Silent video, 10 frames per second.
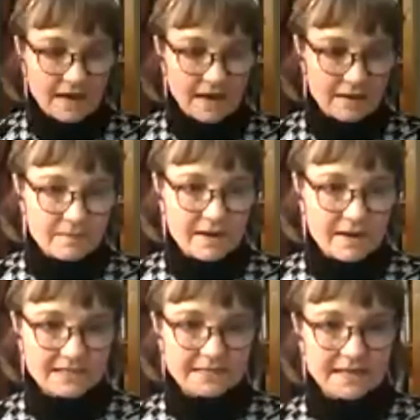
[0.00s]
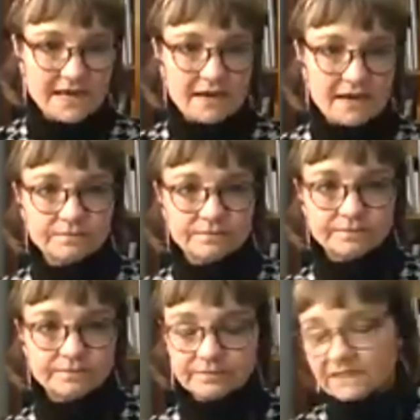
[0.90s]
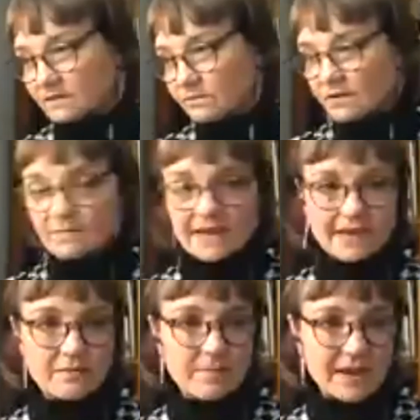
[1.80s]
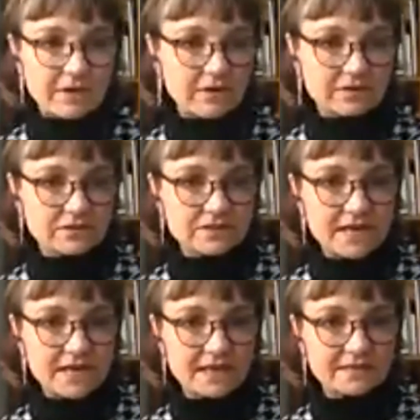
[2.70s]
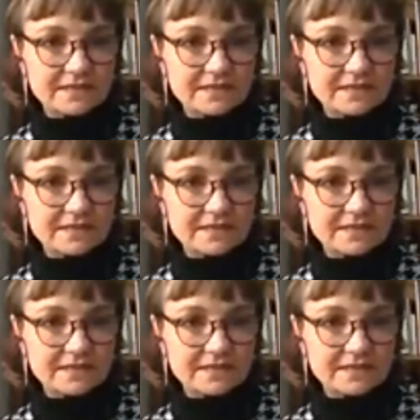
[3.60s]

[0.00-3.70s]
I might um, put my camera back on. Yeah,